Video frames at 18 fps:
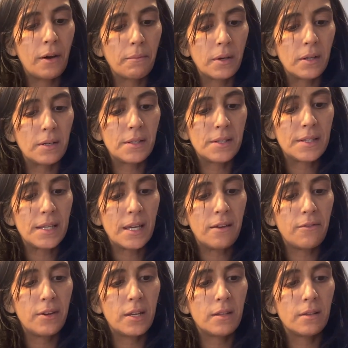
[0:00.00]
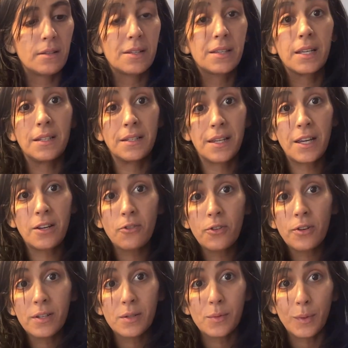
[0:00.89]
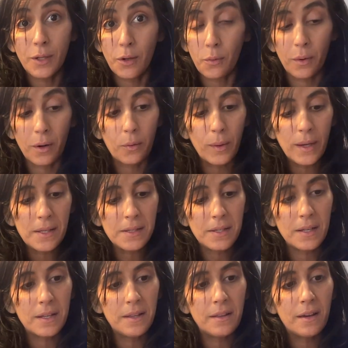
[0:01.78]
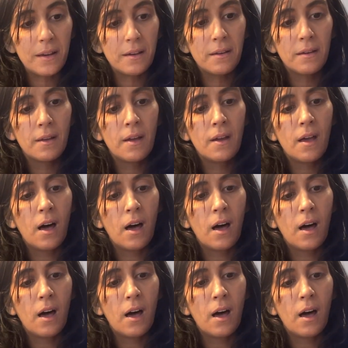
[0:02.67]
I'm going to save it in this container because we don't want to waste anything.